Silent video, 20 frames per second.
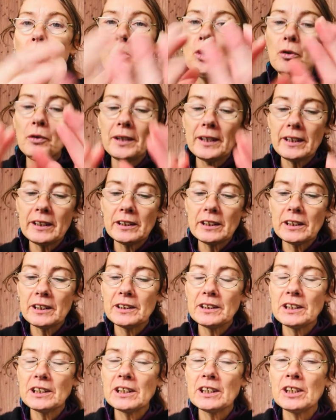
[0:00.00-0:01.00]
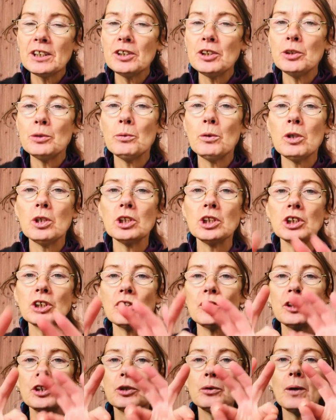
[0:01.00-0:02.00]
or it can continue on
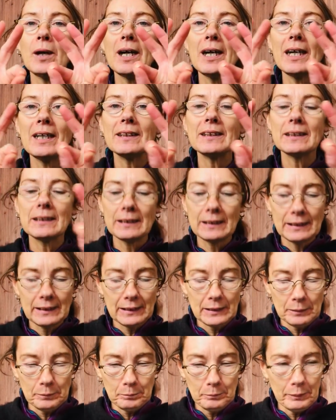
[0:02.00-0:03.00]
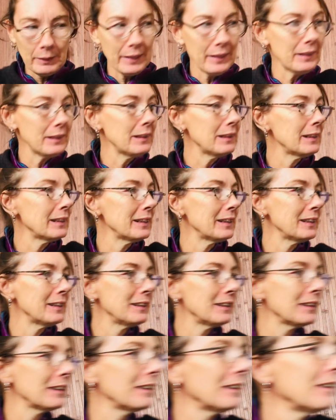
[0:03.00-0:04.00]
so that you are
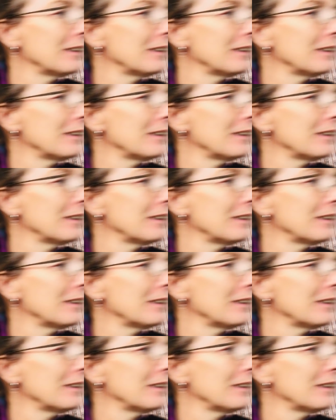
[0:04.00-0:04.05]
suspended,